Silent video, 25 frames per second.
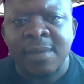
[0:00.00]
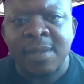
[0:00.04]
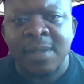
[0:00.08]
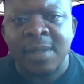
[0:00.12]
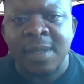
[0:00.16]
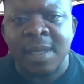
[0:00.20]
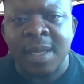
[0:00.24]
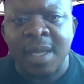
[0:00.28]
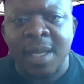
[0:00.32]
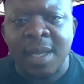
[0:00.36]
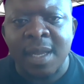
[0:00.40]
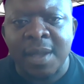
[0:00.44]

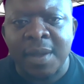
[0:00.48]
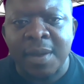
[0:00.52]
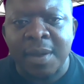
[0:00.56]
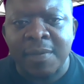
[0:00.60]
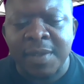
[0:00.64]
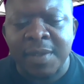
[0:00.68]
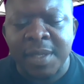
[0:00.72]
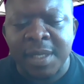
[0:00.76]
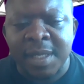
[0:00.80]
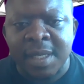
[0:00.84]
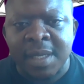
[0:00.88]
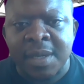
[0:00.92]
okay, you have
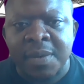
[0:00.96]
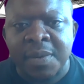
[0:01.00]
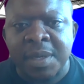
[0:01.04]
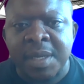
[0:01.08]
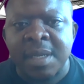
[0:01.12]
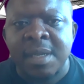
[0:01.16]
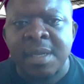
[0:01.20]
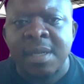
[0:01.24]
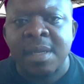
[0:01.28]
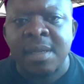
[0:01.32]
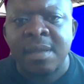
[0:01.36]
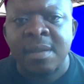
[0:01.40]
a
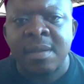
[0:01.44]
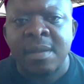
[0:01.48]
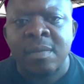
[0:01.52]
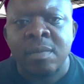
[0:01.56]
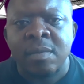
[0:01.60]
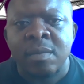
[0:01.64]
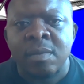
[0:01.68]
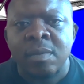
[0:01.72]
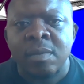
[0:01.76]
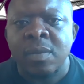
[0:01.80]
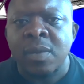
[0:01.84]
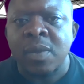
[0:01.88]
degree,
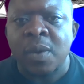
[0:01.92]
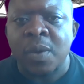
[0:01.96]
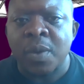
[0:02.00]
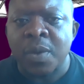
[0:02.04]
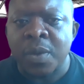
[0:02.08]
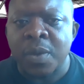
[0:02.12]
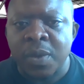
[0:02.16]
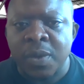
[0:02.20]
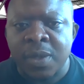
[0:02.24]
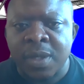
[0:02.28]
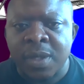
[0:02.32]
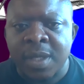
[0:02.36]
all
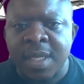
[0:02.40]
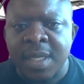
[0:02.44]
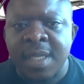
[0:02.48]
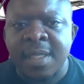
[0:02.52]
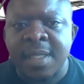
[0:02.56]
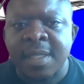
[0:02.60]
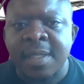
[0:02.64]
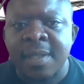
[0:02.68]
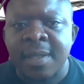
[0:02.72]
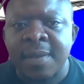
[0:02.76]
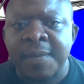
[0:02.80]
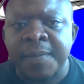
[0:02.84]
those
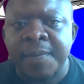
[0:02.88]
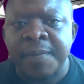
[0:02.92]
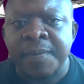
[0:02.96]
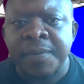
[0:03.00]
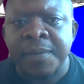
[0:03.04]
things.